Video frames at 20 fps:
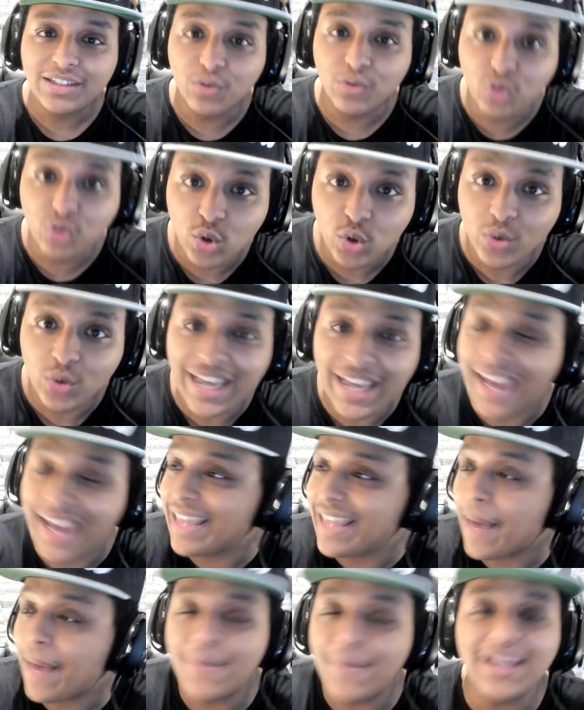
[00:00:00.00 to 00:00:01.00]
the
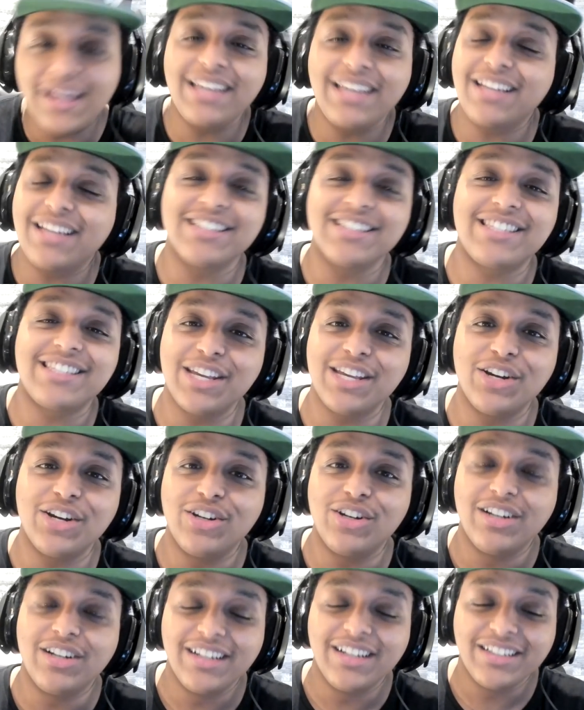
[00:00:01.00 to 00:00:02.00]
2K that many
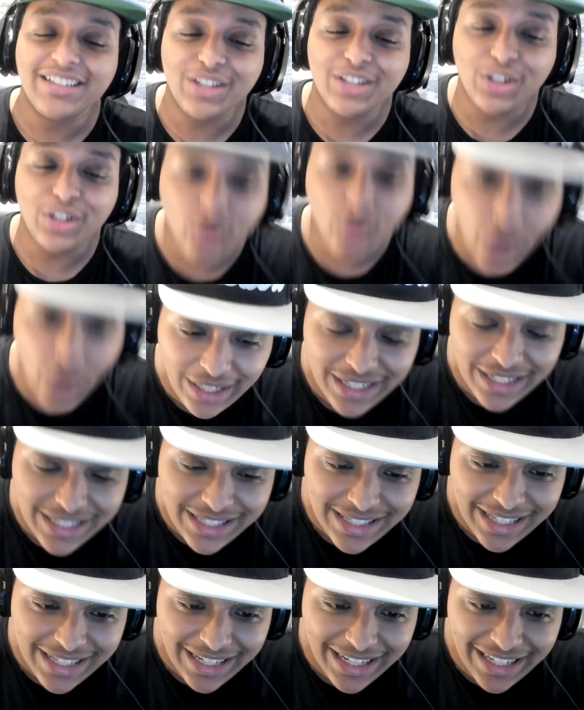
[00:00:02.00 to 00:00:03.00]
consider the
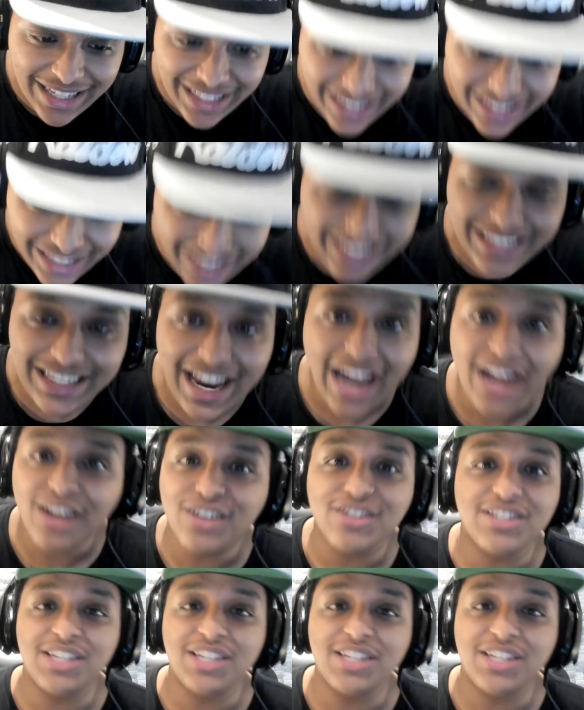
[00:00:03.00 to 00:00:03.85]
greatest in the entire